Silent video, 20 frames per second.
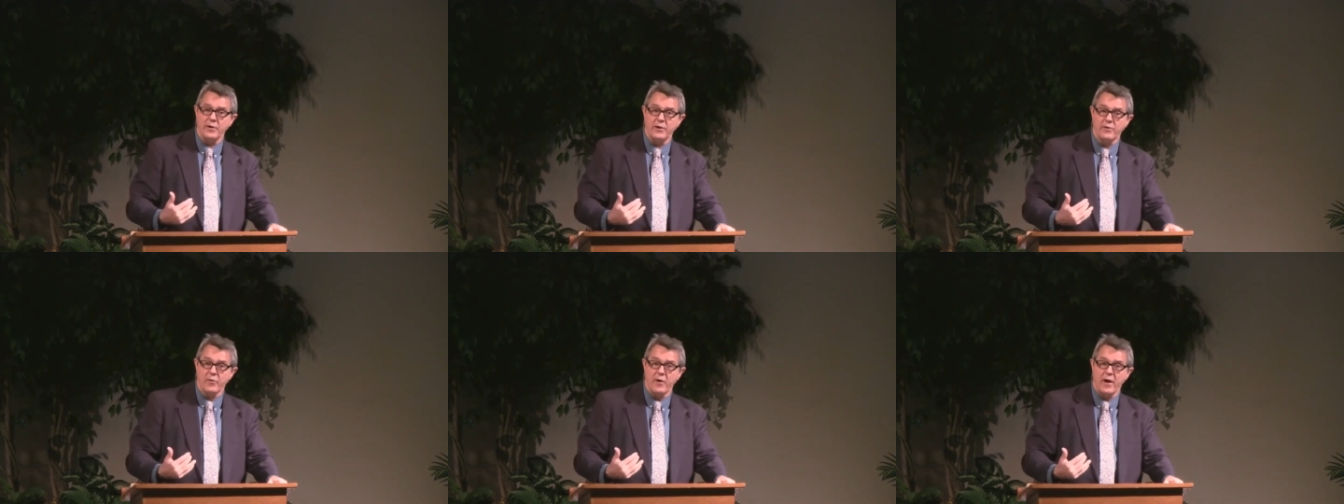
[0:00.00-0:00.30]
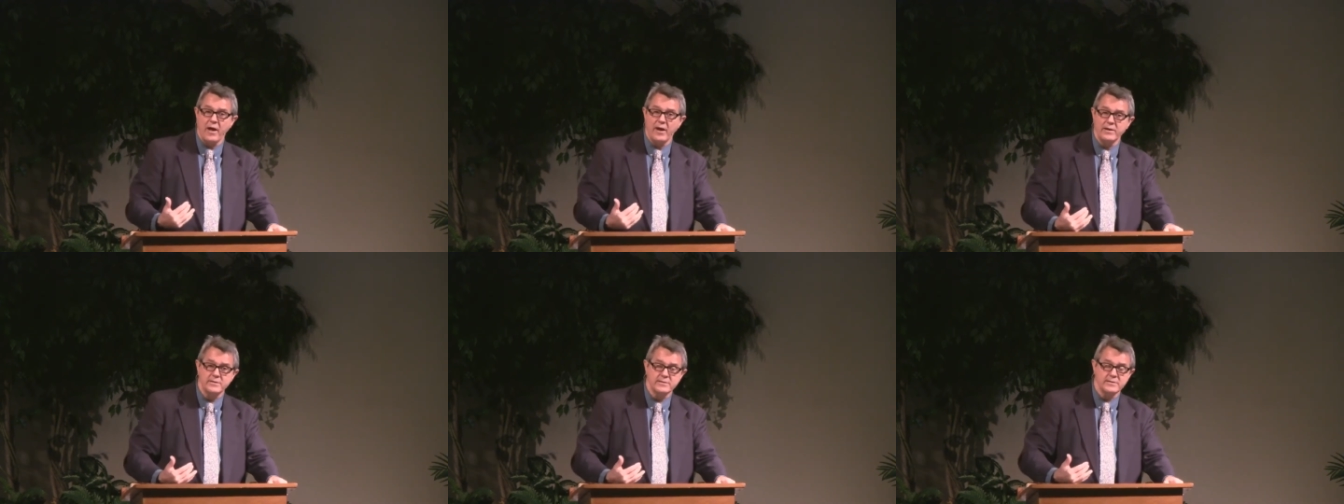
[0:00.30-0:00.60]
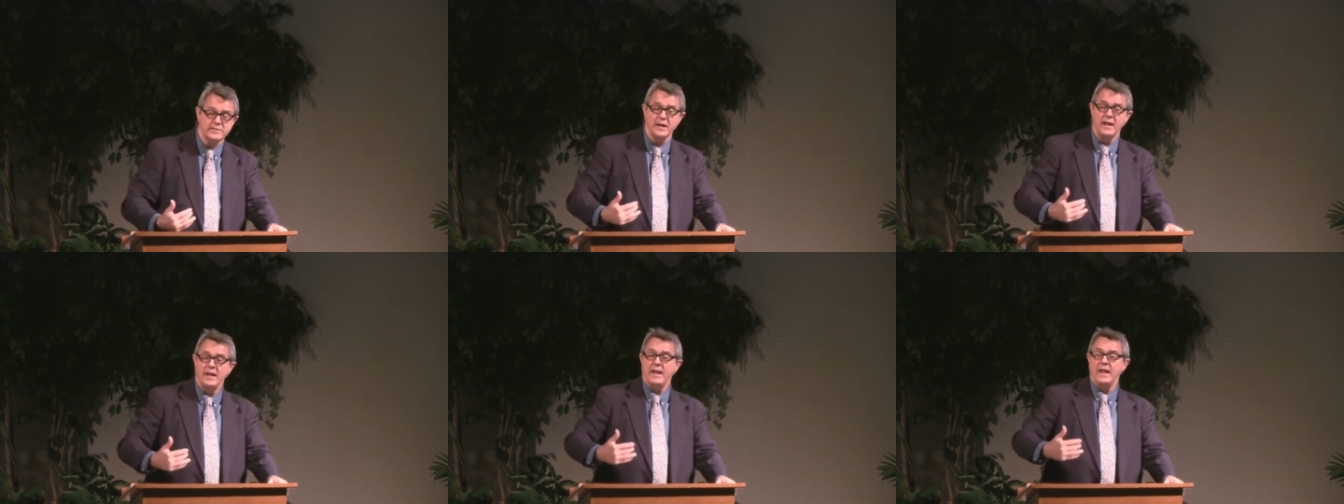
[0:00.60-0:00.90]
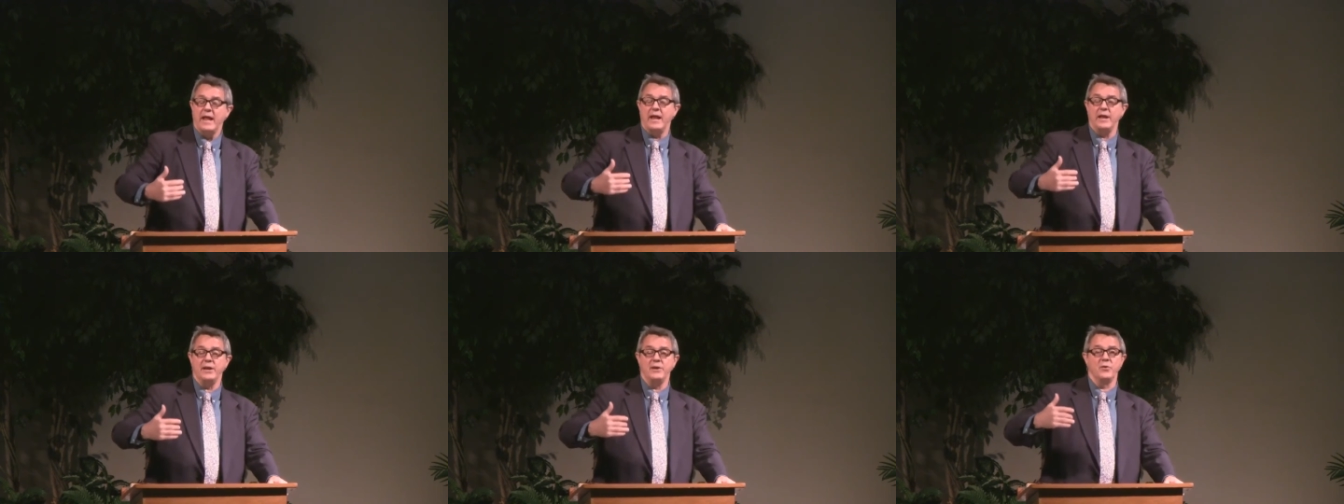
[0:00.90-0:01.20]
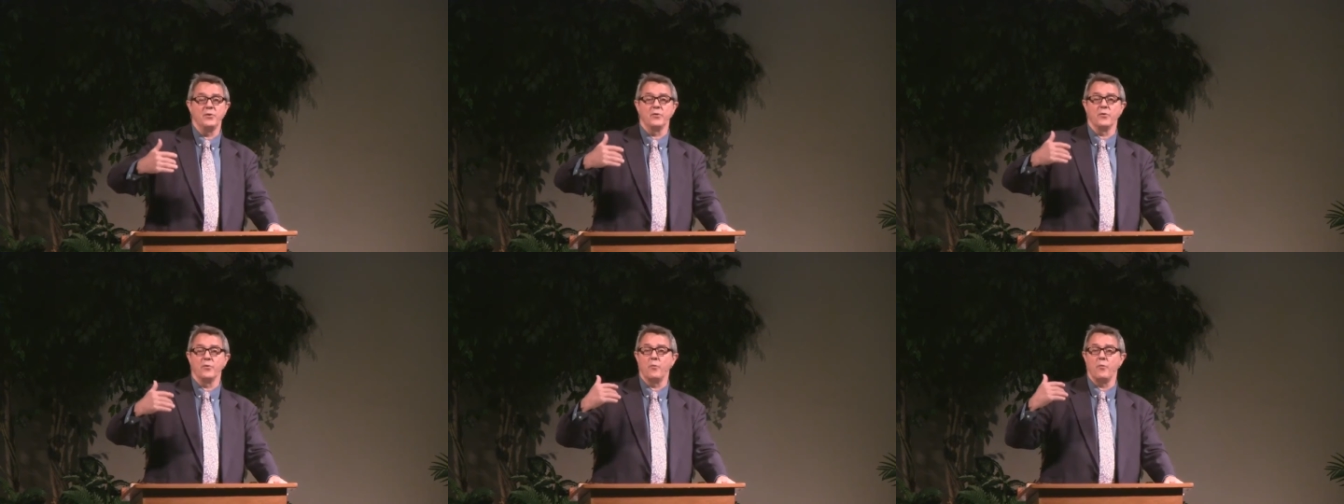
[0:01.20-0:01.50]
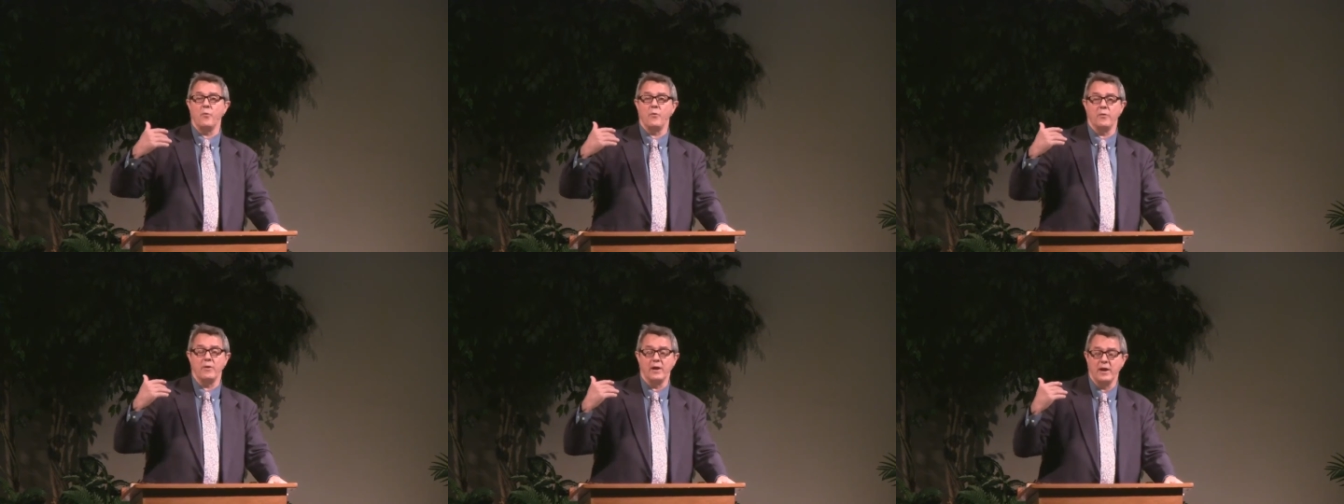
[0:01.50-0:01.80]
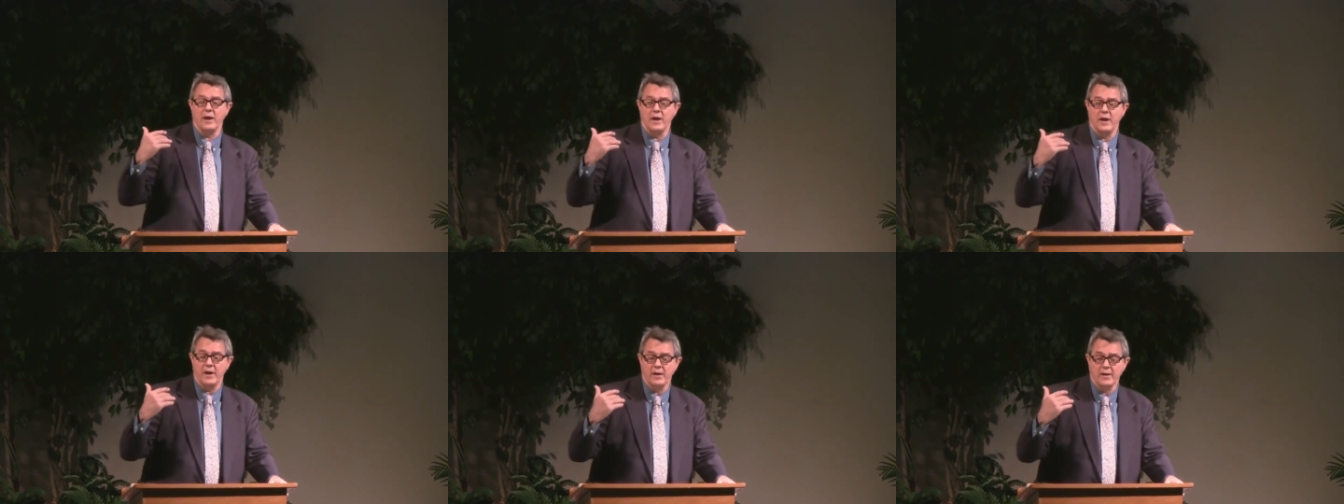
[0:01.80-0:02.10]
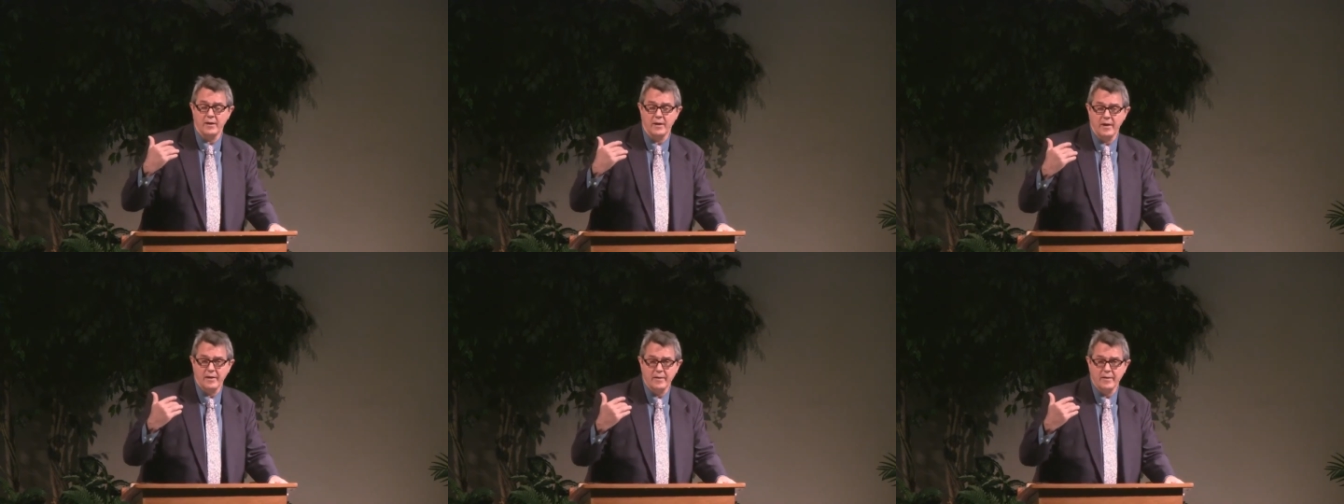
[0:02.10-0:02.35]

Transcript: Christ and you're uh, uh